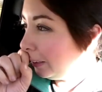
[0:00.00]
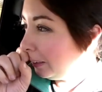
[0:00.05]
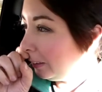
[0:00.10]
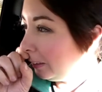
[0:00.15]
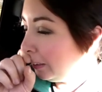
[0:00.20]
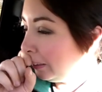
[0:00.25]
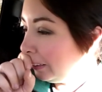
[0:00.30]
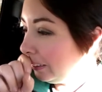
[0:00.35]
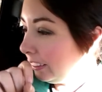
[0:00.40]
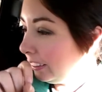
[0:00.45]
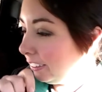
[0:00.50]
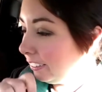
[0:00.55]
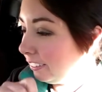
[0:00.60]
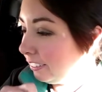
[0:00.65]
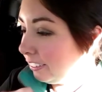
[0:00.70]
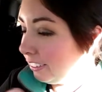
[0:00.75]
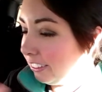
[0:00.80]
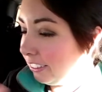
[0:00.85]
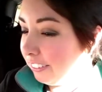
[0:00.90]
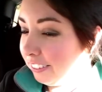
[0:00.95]
But I don't
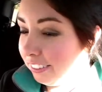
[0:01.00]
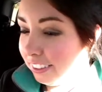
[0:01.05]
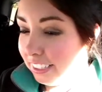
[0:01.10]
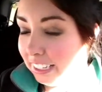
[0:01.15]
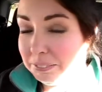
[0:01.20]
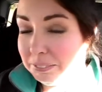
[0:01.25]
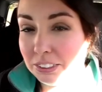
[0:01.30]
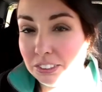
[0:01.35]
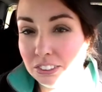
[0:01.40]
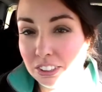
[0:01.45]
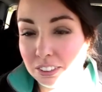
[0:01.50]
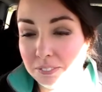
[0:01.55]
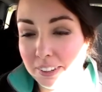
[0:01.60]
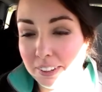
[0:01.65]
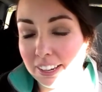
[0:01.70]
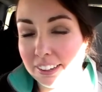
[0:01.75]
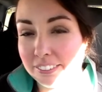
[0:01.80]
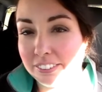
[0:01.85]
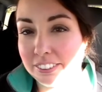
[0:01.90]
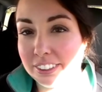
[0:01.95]
know. So I have my truck
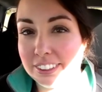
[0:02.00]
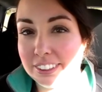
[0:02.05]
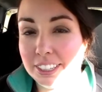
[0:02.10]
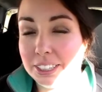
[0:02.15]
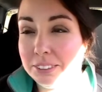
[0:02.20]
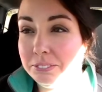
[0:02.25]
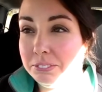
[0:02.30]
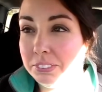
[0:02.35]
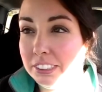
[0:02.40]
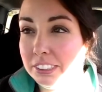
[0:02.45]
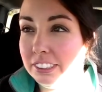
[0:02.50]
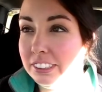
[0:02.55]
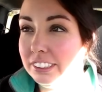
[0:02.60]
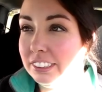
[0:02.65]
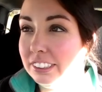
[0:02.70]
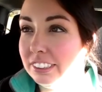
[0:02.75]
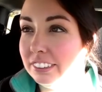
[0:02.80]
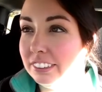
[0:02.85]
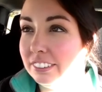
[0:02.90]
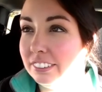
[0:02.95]
back for the time
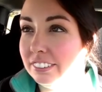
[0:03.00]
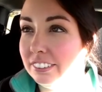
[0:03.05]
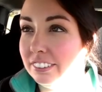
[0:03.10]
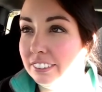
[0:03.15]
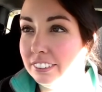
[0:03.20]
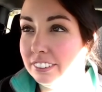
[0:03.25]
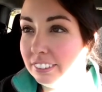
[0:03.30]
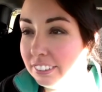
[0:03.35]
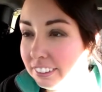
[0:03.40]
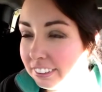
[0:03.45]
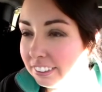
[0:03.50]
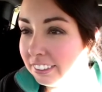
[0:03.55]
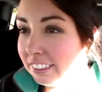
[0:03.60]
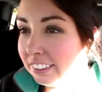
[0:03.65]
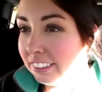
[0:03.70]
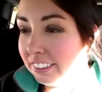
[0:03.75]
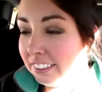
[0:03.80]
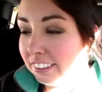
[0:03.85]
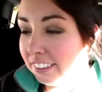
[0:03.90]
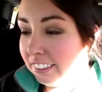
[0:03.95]
being and
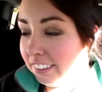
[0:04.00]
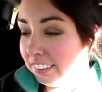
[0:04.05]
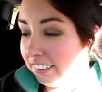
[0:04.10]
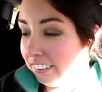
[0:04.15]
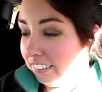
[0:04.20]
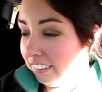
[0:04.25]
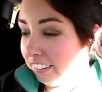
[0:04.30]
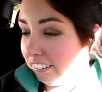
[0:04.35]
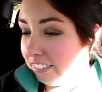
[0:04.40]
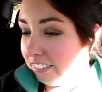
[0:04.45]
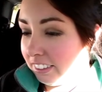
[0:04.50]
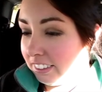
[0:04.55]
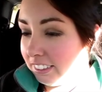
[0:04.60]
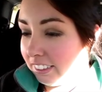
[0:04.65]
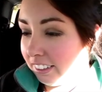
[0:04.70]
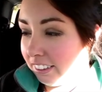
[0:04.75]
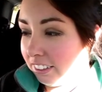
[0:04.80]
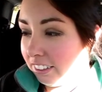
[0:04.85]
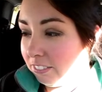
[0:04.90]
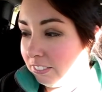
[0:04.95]
they
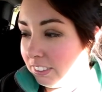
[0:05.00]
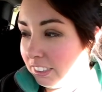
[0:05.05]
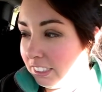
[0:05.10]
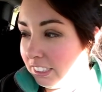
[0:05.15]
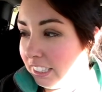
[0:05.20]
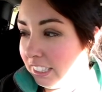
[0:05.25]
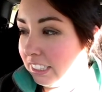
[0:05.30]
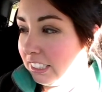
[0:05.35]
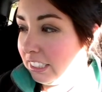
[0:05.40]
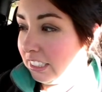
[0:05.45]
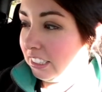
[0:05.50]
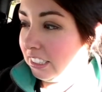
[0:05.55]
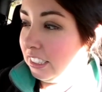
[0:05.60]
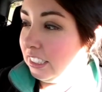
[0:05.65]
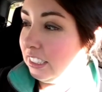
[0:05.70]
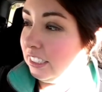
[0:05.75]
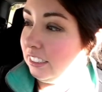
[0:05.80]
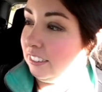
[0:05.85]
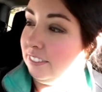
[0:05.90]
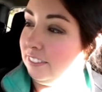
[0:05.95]
fixed the thermostat
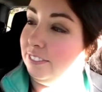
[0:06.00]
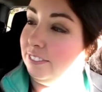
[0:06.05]
and